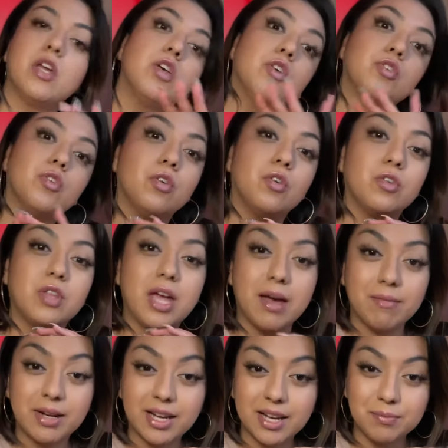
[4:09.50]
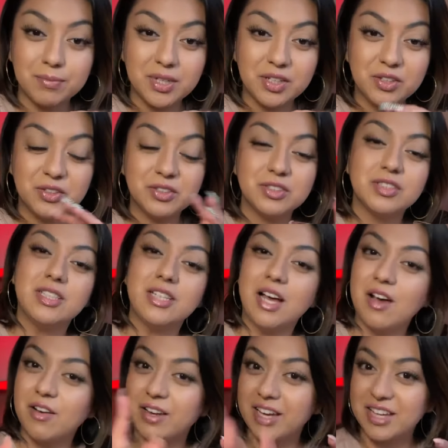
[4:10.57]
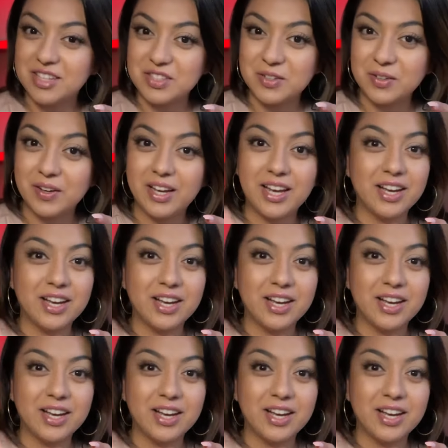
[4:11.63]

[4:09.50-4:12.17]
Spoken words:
so the Abre caminos, I'll get to it.